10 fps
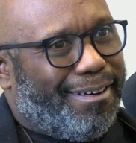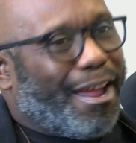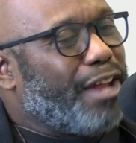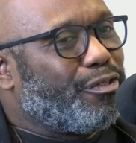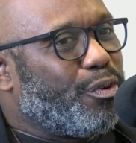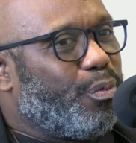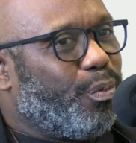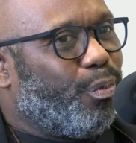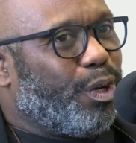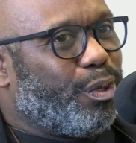you know, I don't
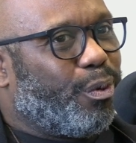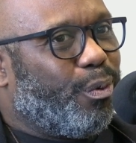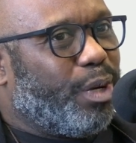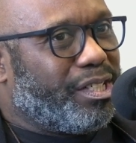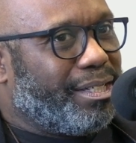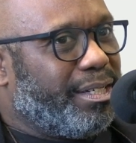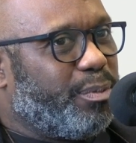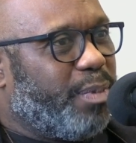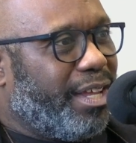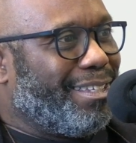know where the question
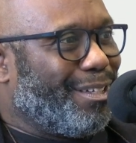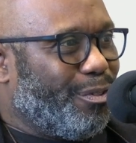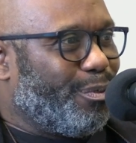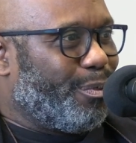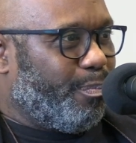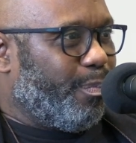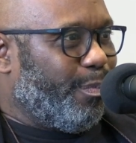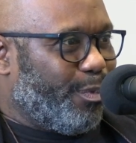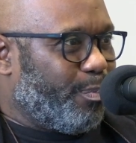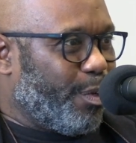is, but I think you
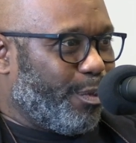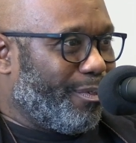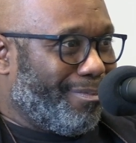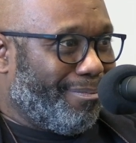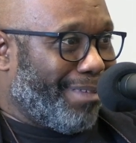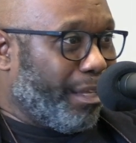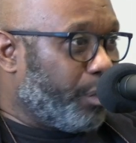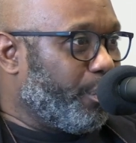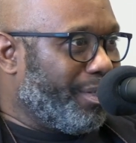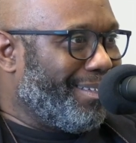spoke
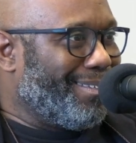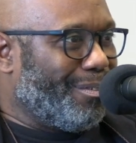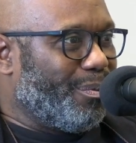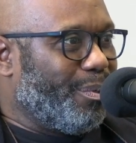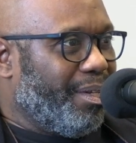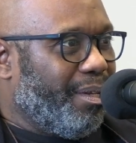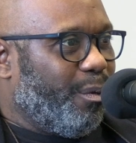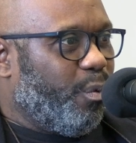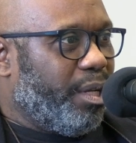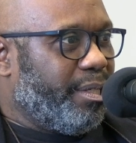eloquently to
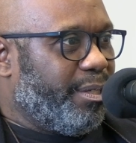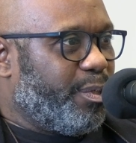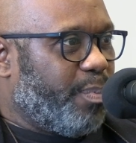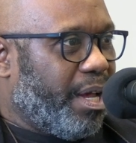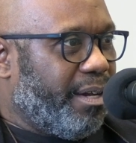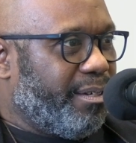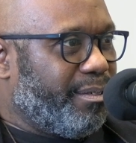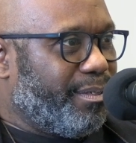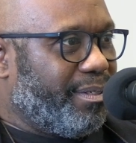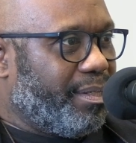what
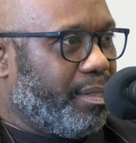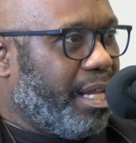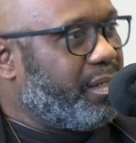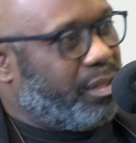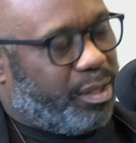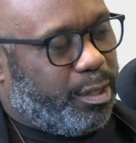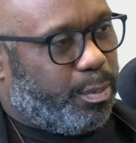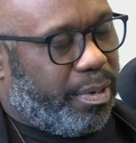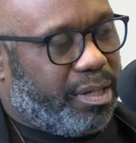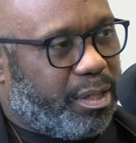inspires not just
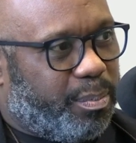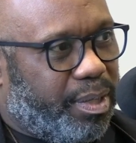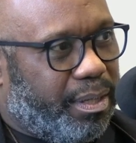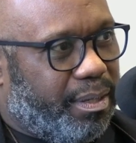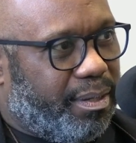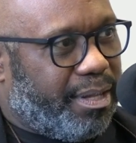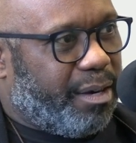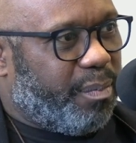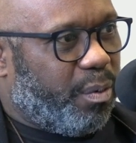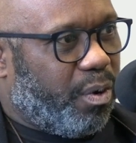this project, but a
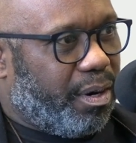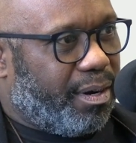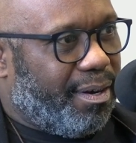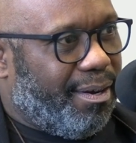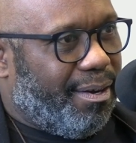lot of my work.